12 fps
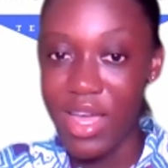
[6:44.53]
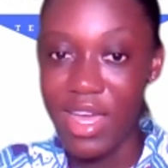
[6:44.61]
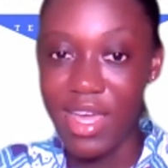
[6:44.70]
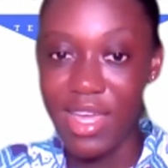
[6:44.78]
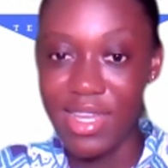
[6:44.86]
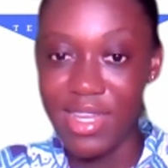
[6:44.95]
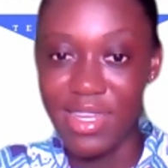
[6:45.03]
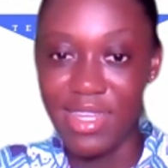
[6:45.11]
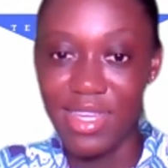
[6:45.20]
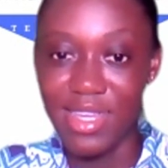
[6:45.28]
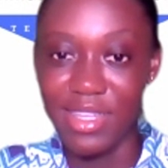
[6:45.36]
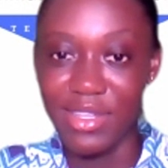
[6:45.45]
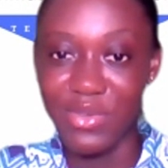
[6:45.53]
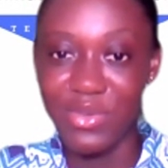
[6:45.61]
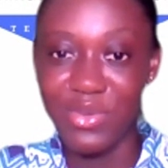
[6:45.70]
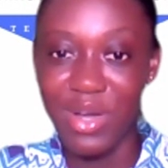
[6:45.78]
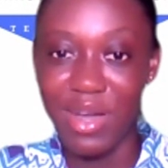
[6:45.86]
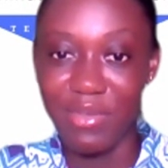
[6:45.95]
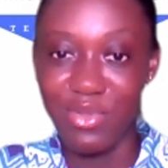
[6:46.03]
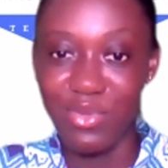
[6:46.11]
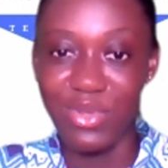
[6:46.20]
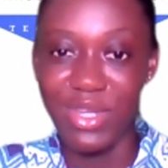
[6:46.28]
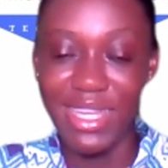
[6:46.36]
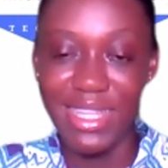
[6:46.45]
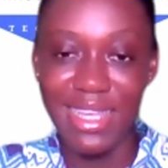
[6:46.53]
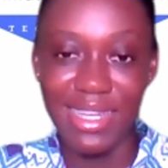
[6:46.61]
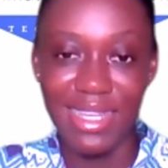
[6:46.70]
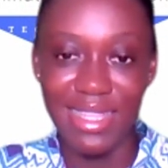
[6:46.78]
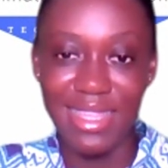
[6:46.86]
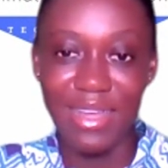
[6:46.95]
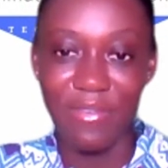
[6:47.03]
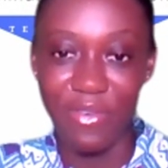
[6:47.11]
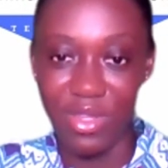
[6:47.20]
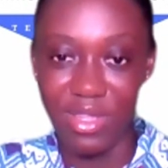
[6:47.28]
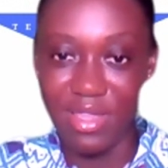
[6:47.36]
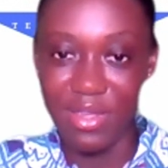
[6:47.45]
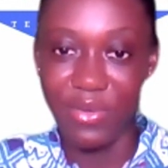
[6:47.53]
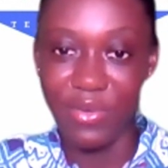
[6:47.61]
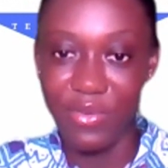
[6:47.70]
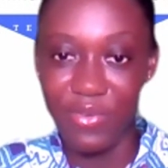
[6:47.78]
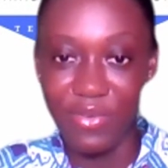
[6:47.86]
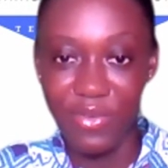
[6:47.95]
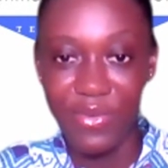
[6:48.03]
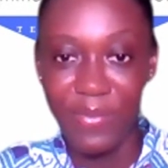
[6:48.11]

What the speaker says: And do you have to get other stuff for yourself?